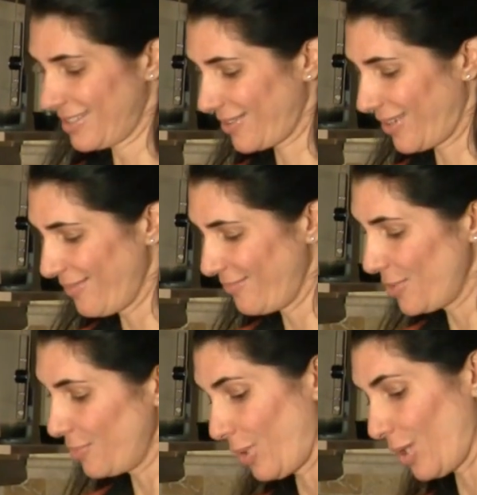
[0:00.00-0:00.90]
So I
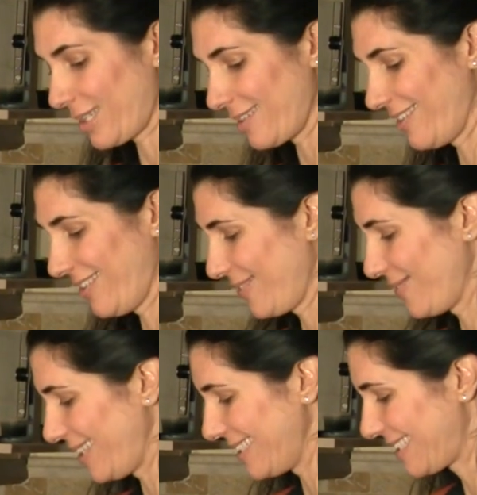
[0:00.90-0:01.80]
do bulk all at
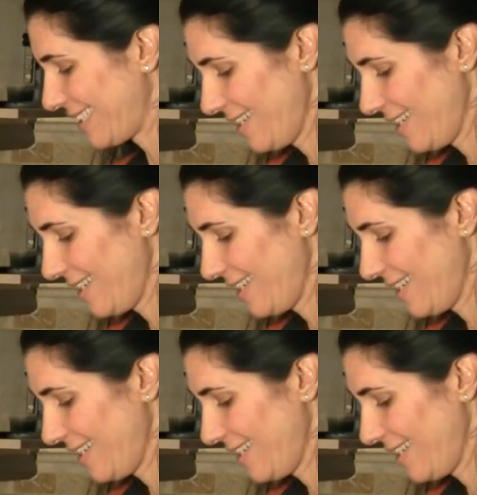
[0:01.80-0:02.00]
once.